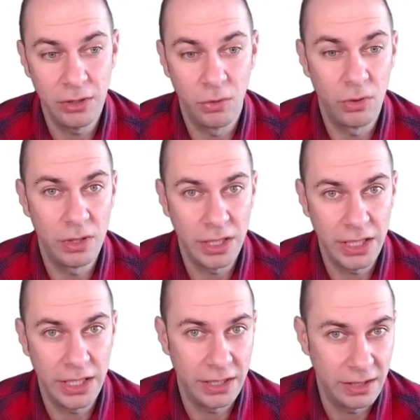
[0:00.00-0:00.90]
or
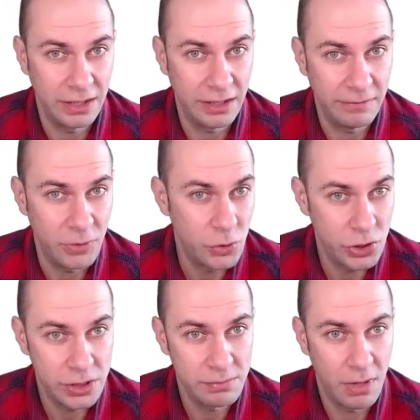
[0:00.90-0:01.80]
in the
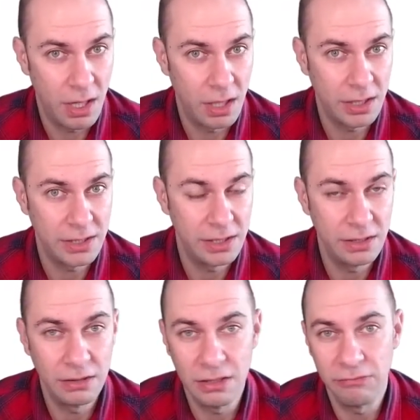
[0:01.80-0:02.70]
futures market, in
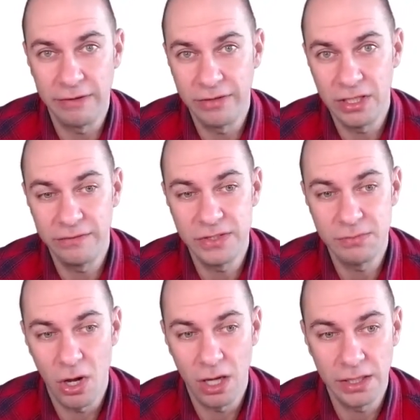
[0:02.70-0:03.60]
the derivatives
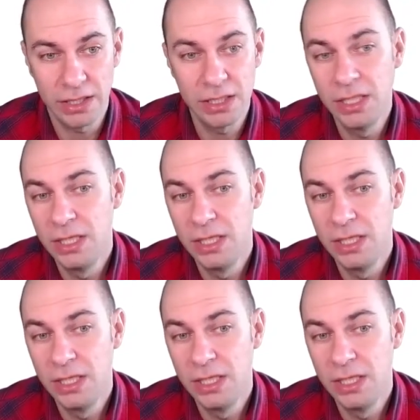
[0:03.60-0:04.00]
market,